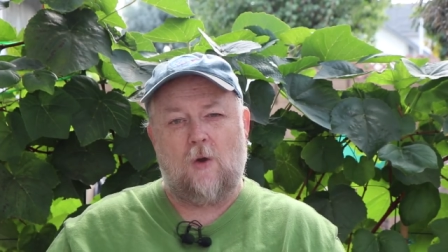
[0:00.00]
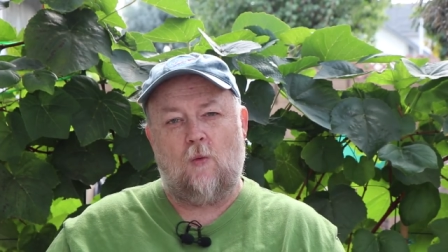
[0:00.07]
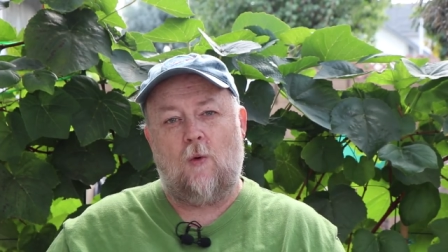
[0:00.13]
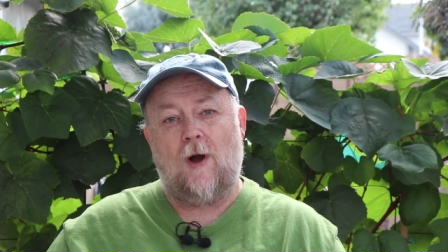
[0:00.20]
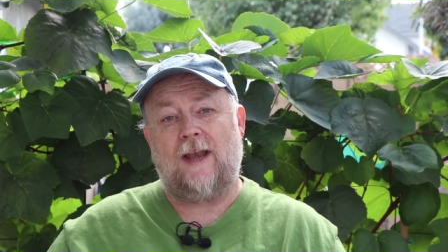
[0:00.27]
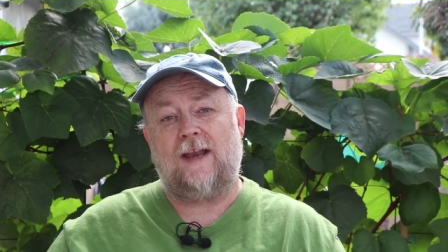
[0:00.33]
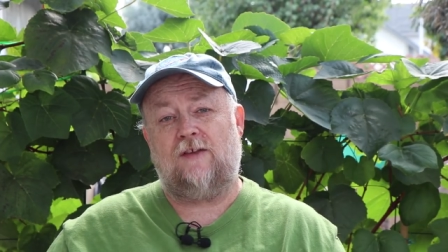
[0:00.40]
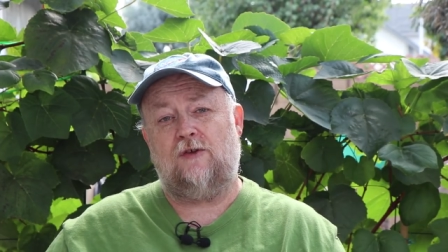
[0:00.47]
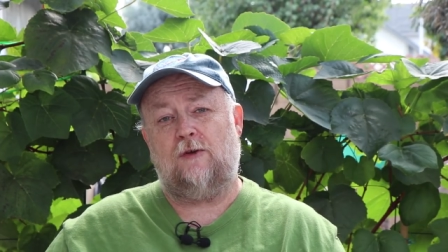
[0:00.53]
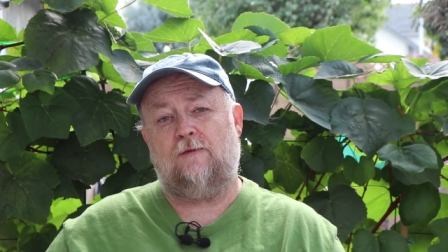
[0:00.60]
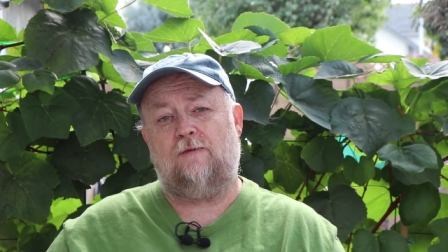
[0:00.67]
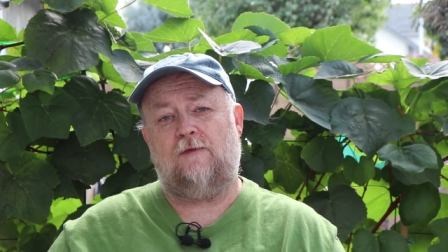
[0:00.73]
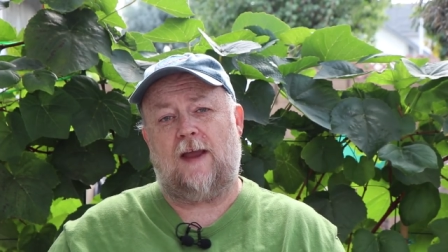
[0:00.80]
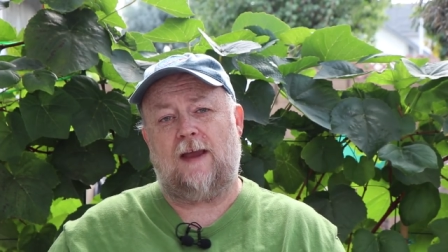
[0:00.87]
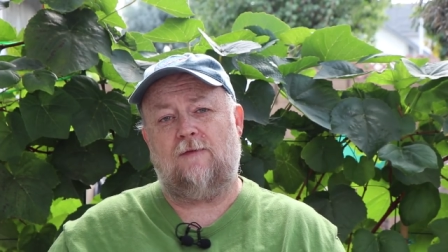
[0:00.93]
What is your
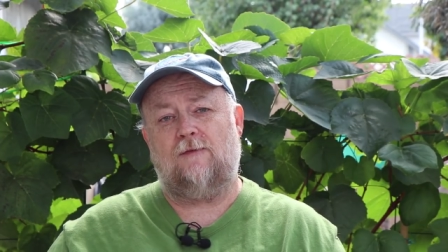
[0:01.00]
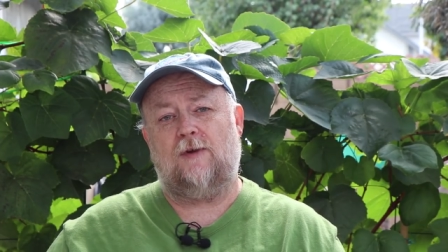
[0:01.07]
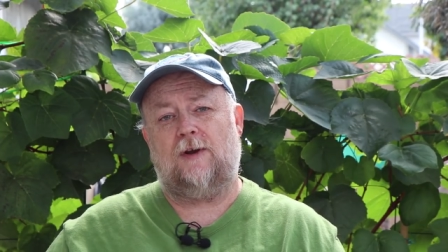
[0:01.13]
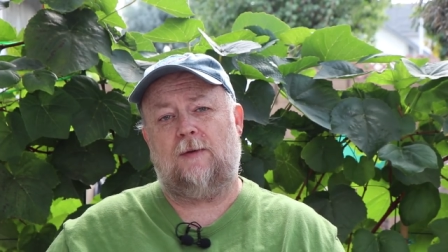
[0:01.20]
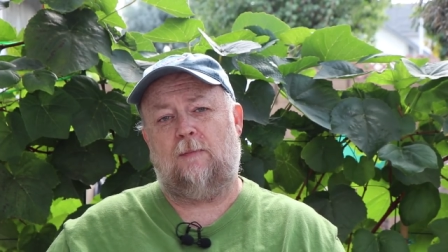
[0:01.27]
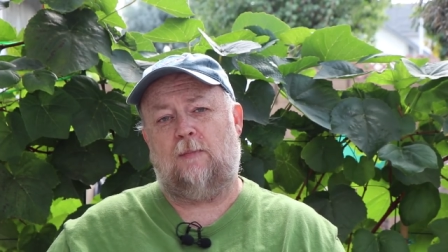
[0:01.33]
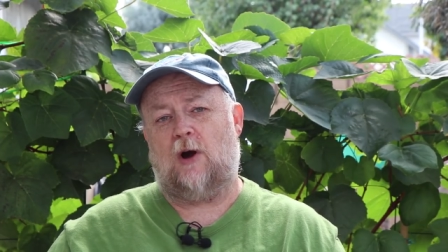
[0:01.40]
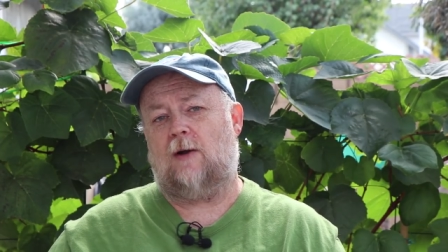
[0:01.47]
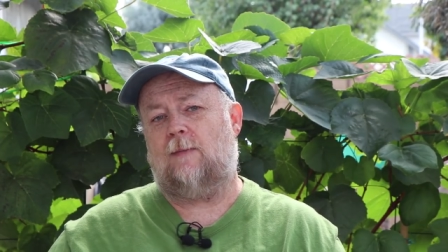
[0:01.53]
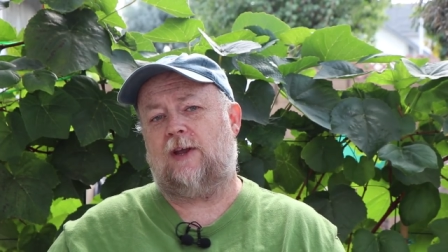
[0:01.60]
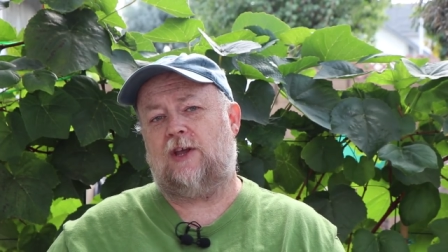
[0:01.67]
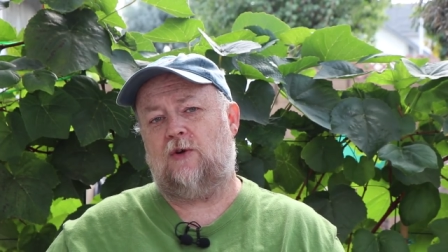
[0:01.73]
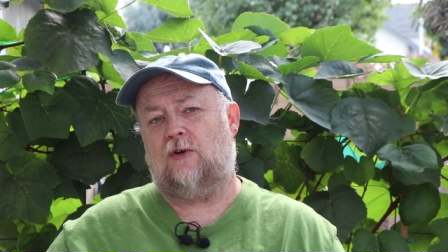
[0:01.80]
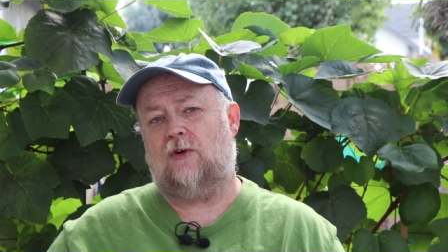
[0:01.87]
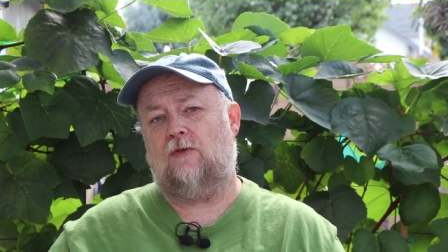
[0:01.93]
favorite
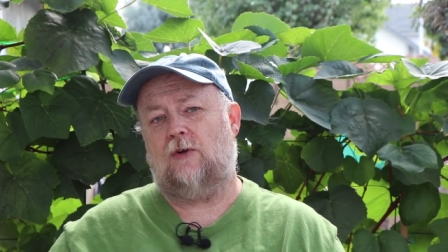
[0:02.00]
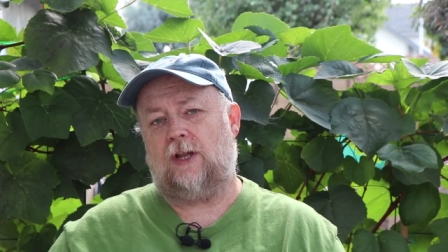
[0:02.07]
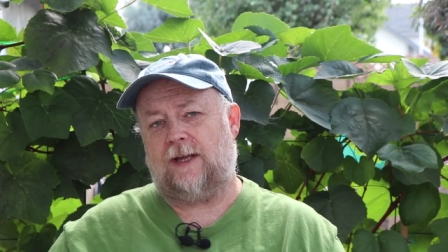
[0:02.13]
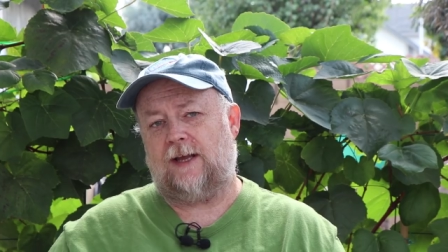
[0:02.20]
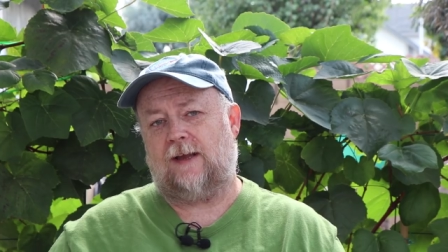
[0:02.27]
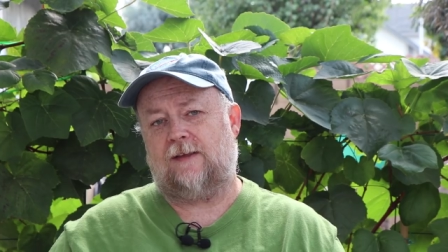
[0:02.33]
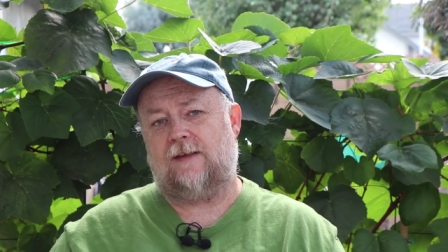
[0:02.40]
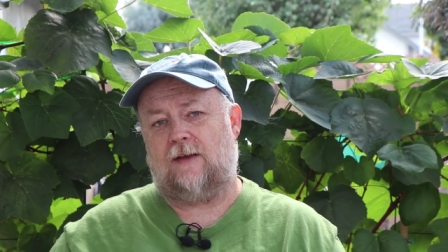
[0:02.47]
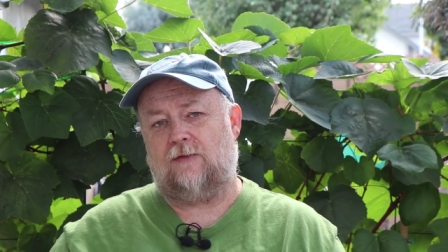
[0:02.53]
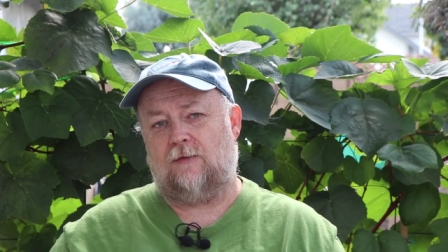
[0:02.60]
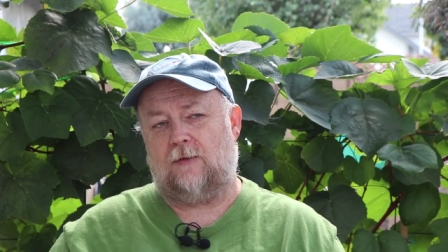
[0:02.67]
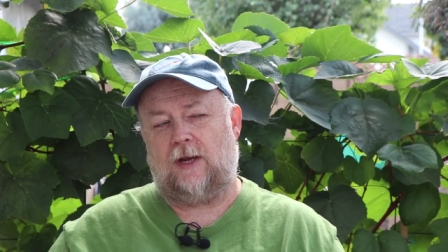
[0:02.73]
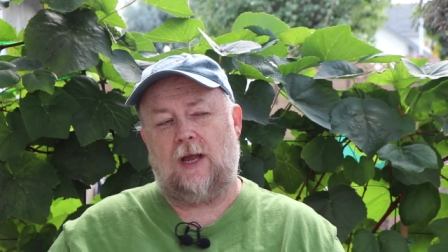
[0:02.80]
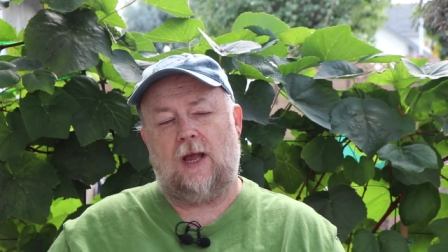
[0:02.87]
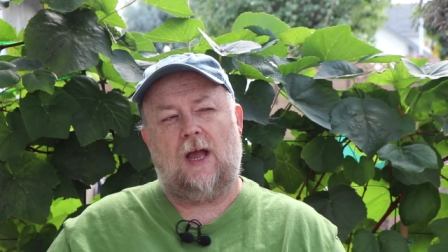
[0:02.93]
barbecue or grilling
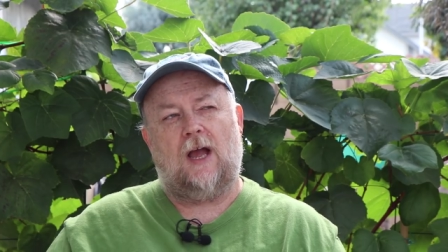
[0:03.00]
accessory?